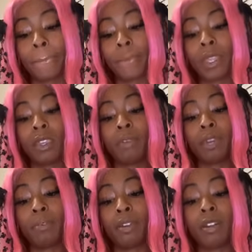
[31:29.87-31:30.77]
And we
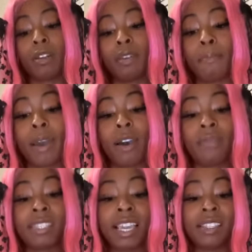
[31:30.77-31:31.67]
got put it all in your mouth.
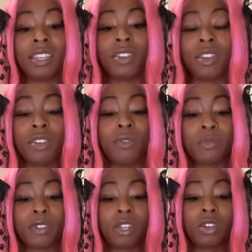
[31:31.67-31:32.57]
Sexting. Yeah, you and this
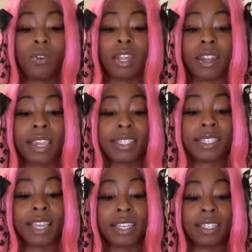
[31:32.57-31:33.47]
person could do a lot of like
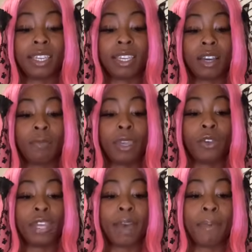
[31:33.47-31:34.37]
sexting. I'll make you
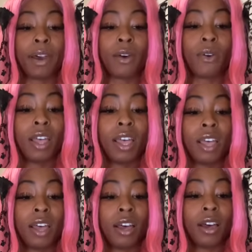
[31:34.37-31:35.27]
tap out.
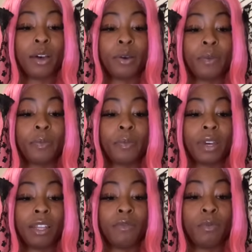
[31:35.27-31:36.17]
Um, I
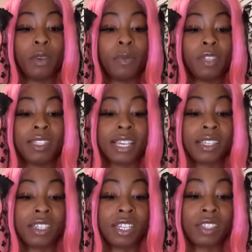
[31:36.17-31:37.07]
love you, baby. The sex
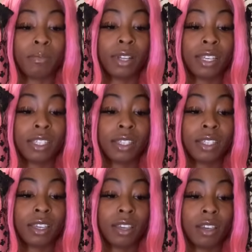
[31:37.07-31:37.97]
is just a plus,
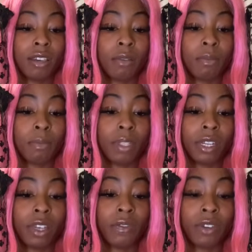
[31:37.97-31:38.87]
but the
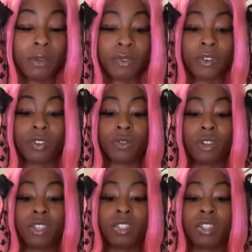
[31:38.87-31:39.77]
love comes first. So
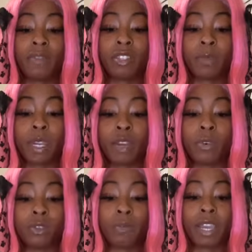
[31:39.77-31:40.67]
this is definitely somebody that
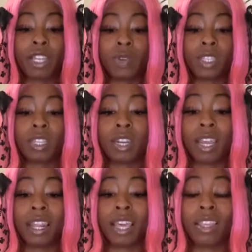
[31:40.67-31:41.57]
wants to remind you at the end of the
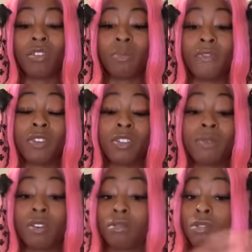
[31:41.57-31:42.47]
day that they're going to be, first of
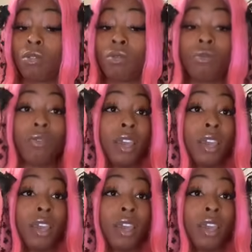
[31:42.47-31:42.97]
all, so